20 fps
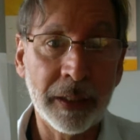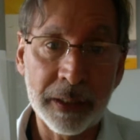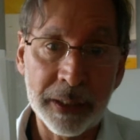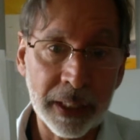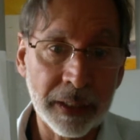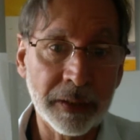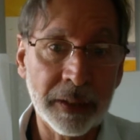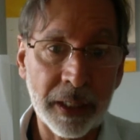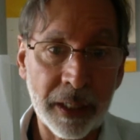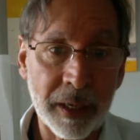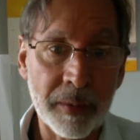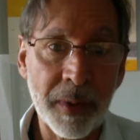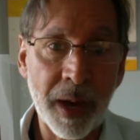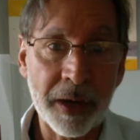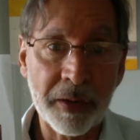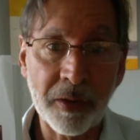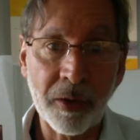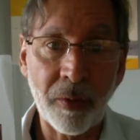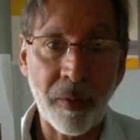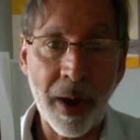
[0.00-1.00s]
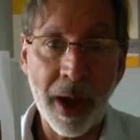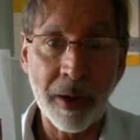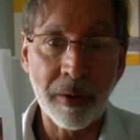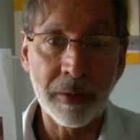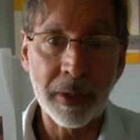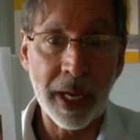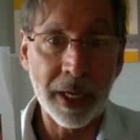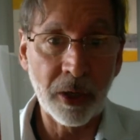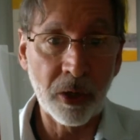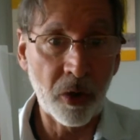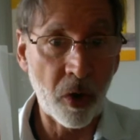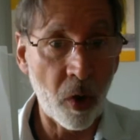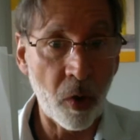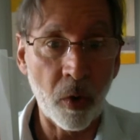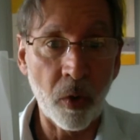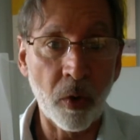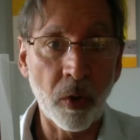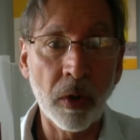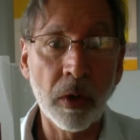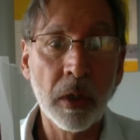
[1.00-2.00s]
things that come out of the ground like
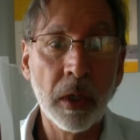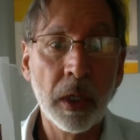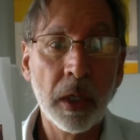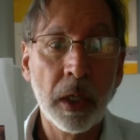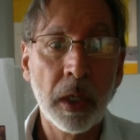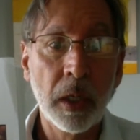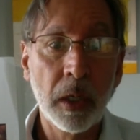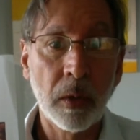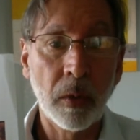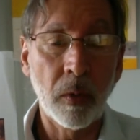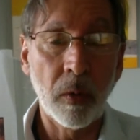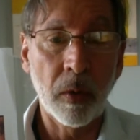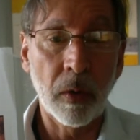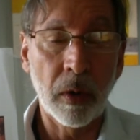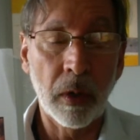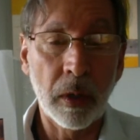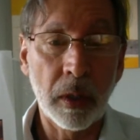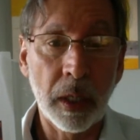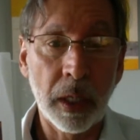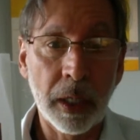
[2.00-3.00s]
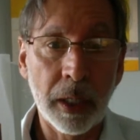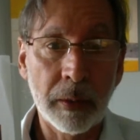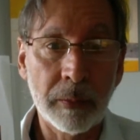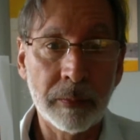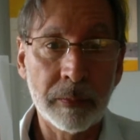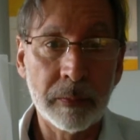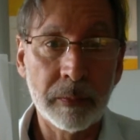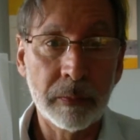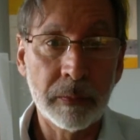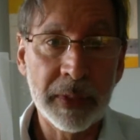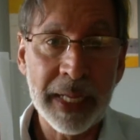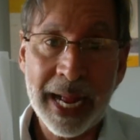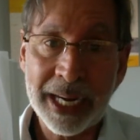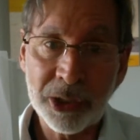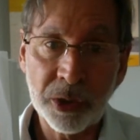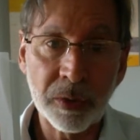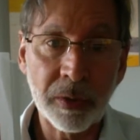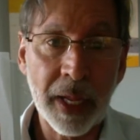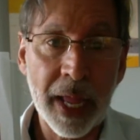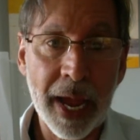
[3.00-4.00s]
coal or
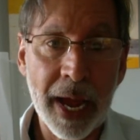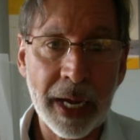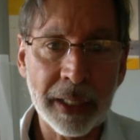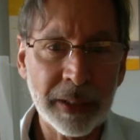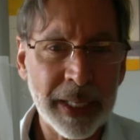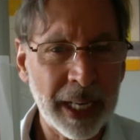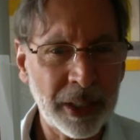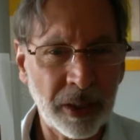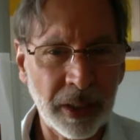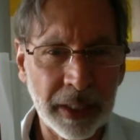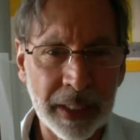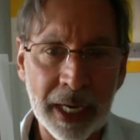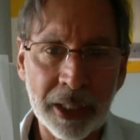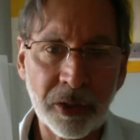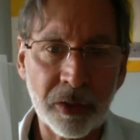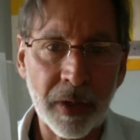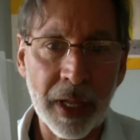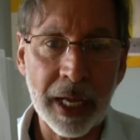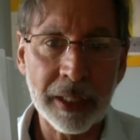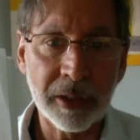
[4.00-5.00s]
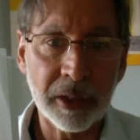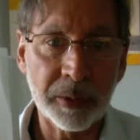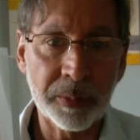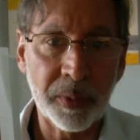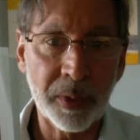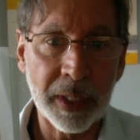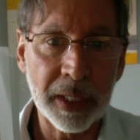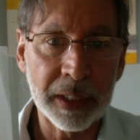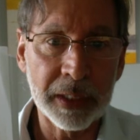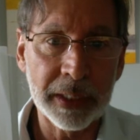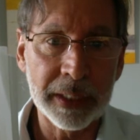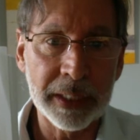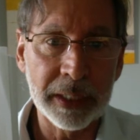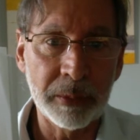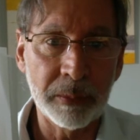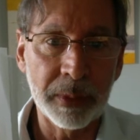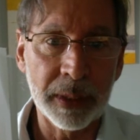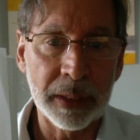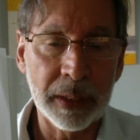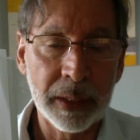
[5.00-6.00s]
natural gas. Actually, natural gas is pretty clean,
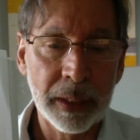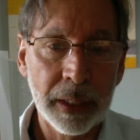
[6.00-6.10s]
but